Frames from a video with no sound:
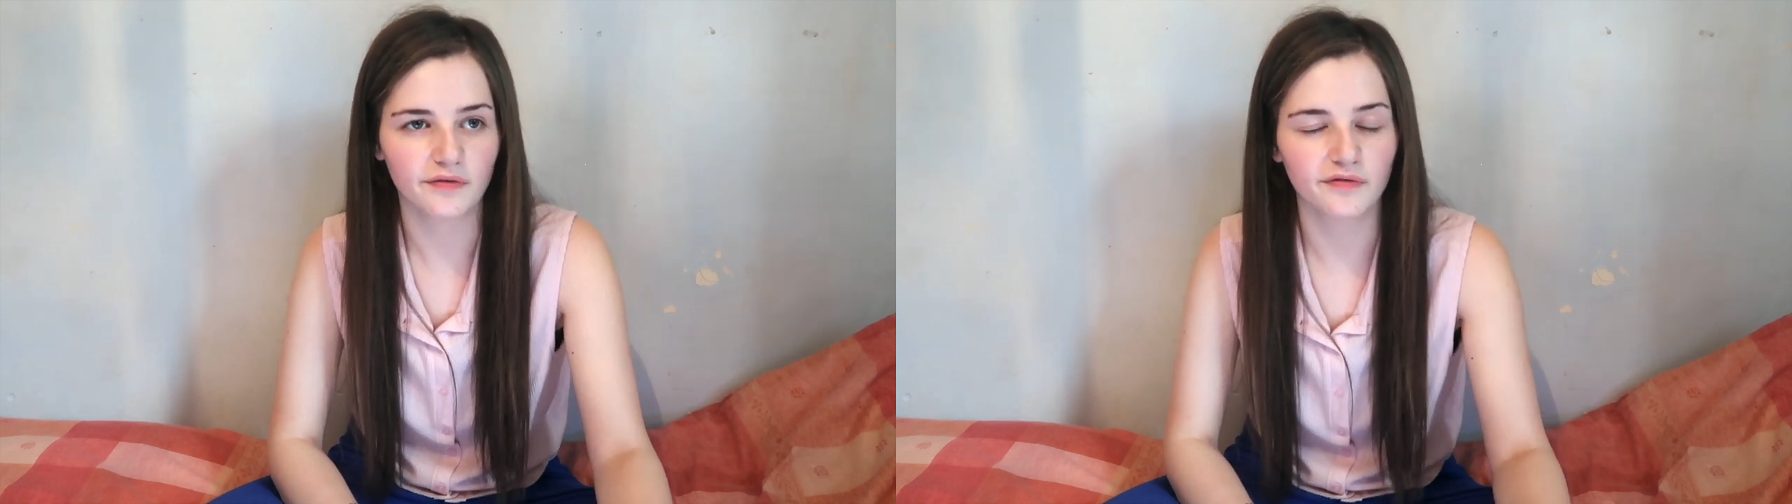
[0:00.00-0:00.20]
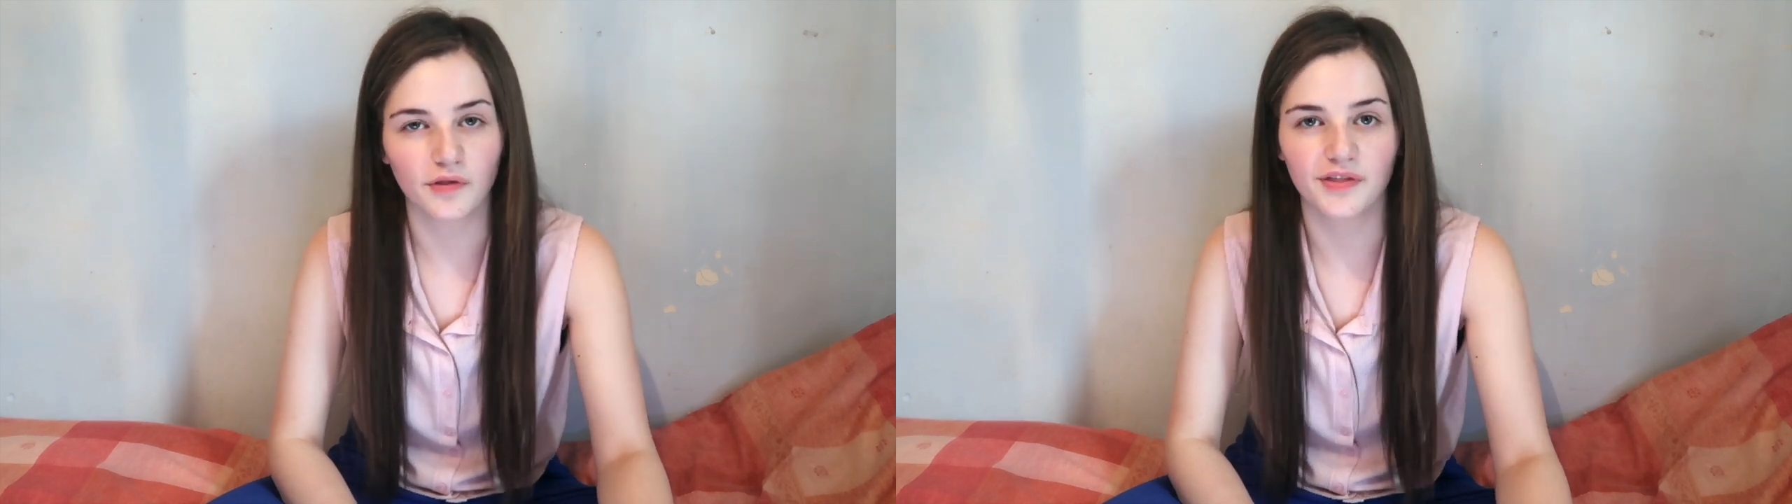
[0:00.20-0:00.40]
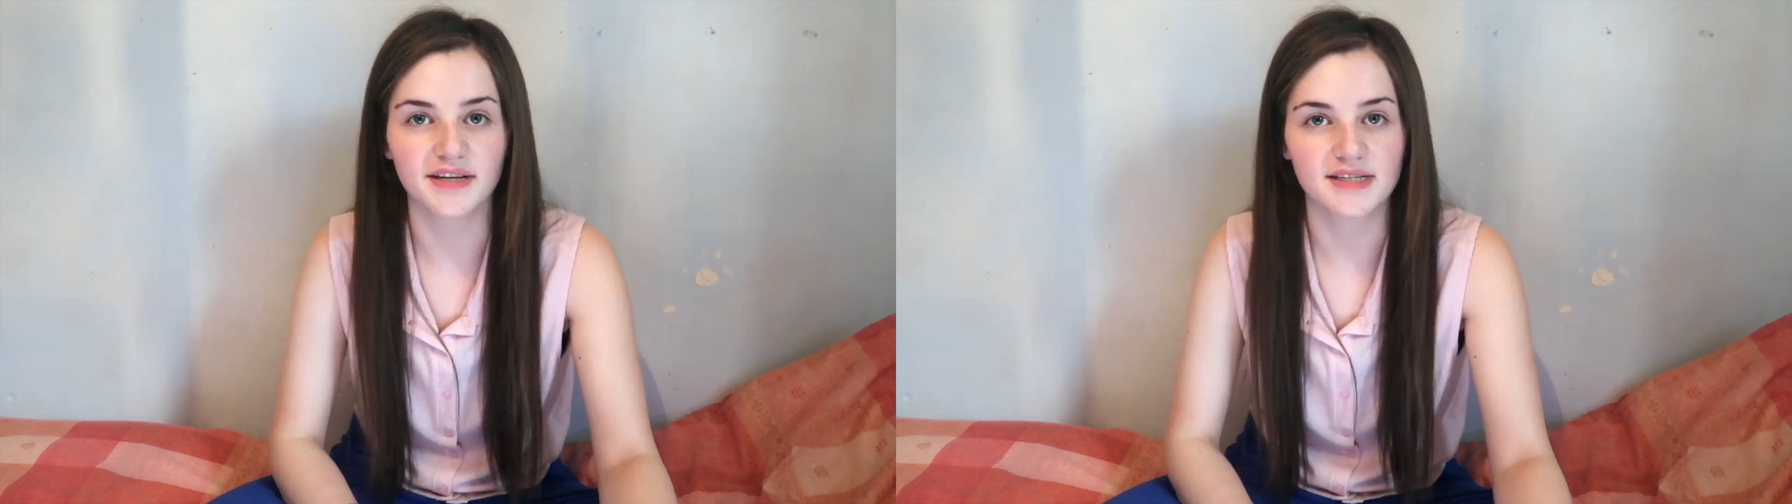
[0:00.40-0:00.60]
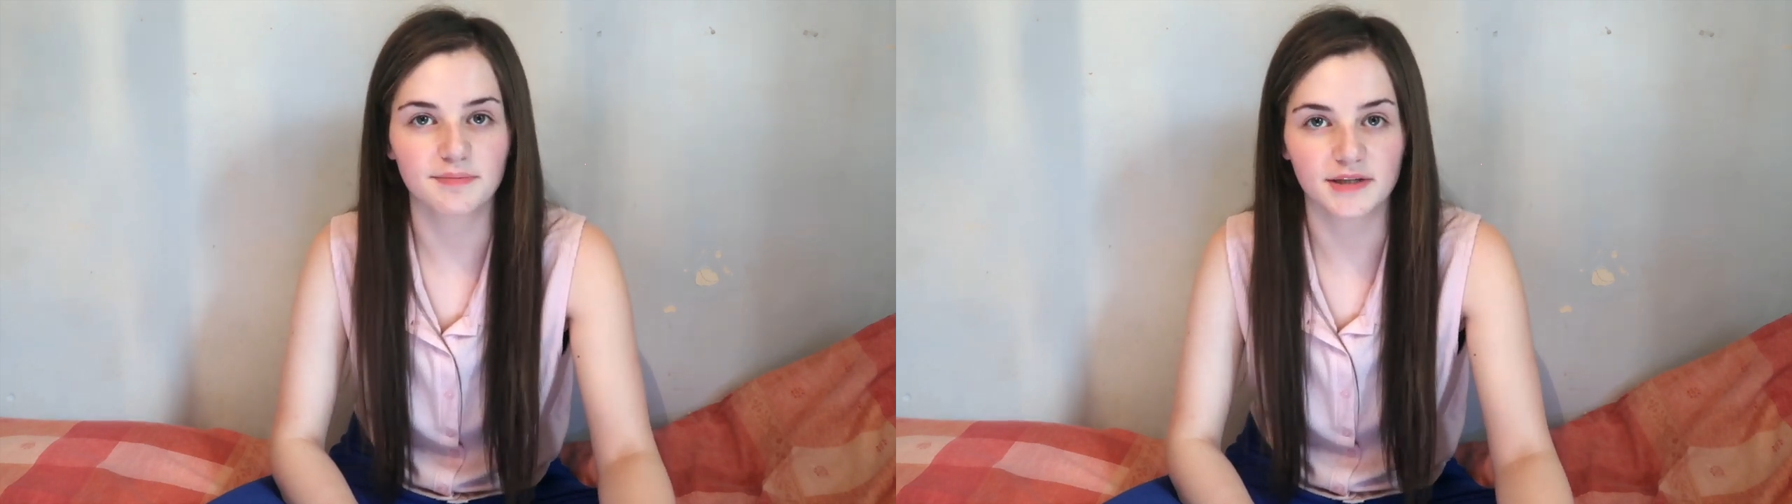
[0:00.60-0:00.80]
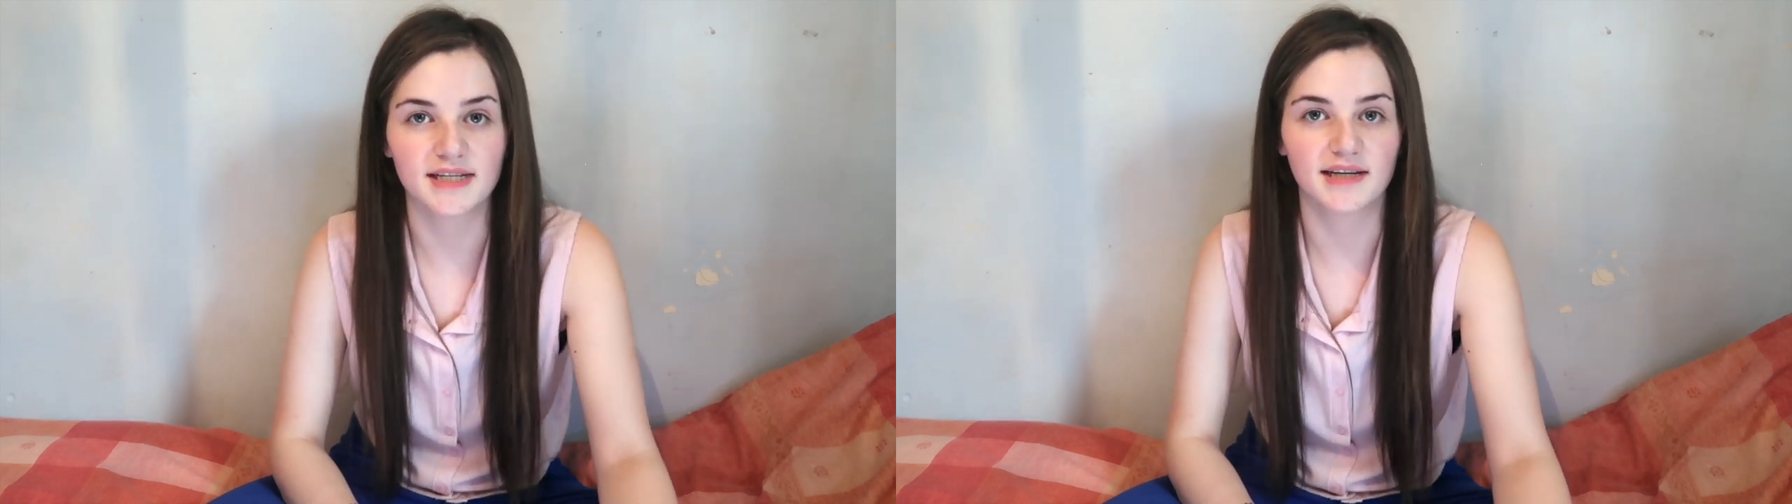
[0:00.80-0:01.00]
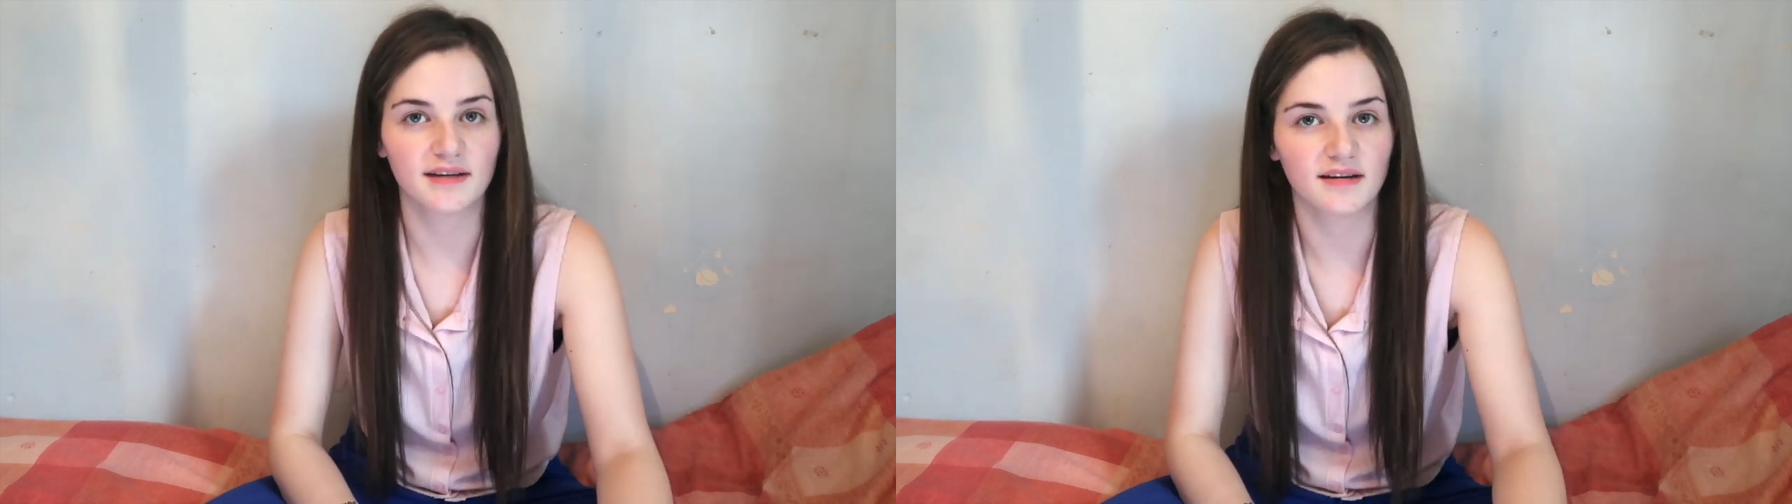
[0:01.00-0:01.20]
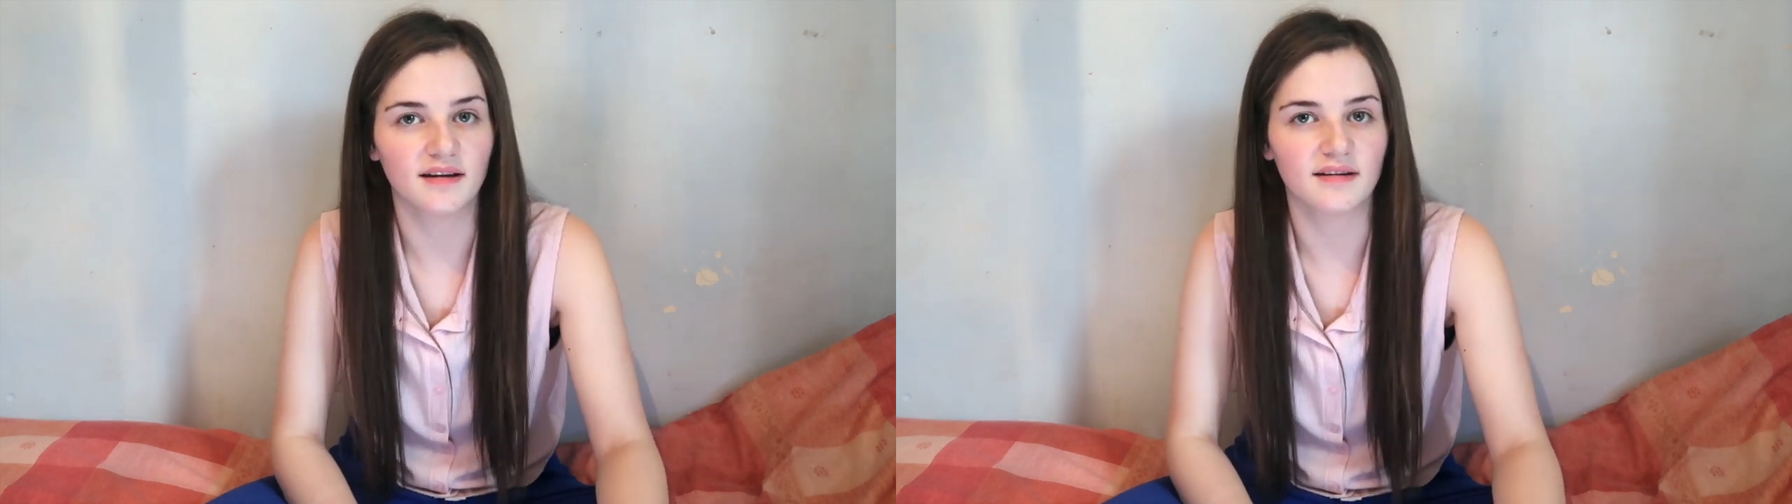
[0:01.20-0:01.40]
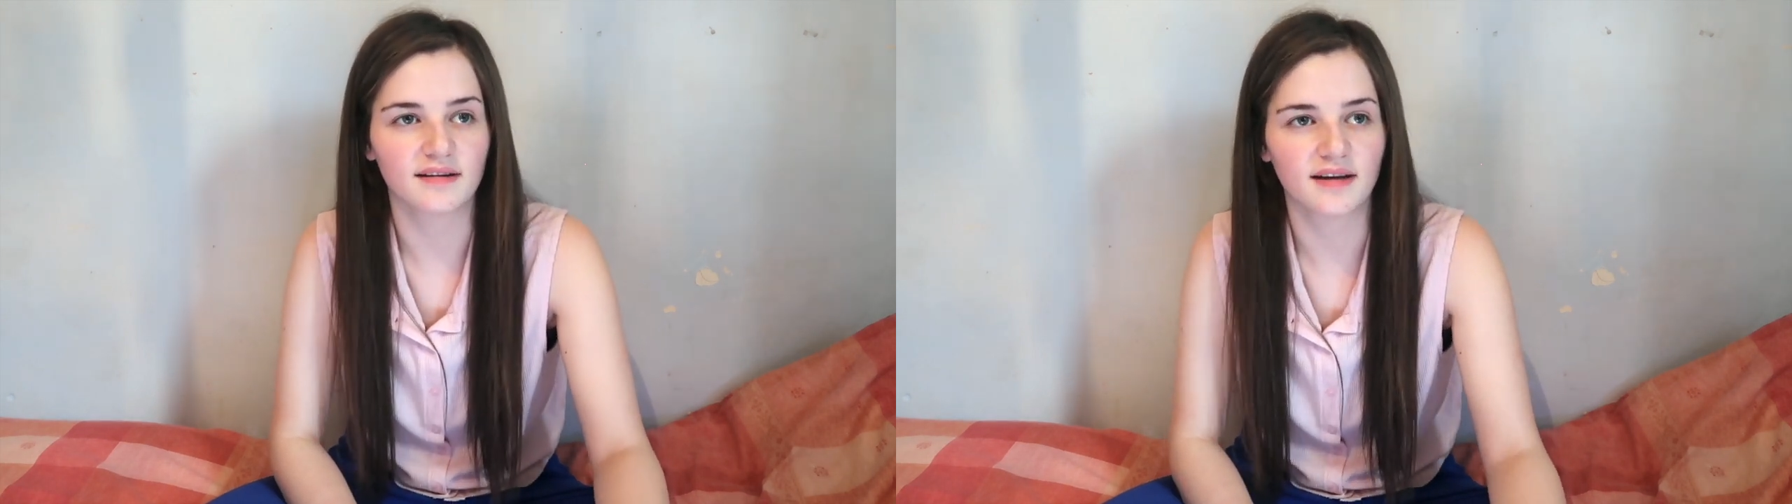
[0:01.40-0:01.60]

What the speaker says: for this particular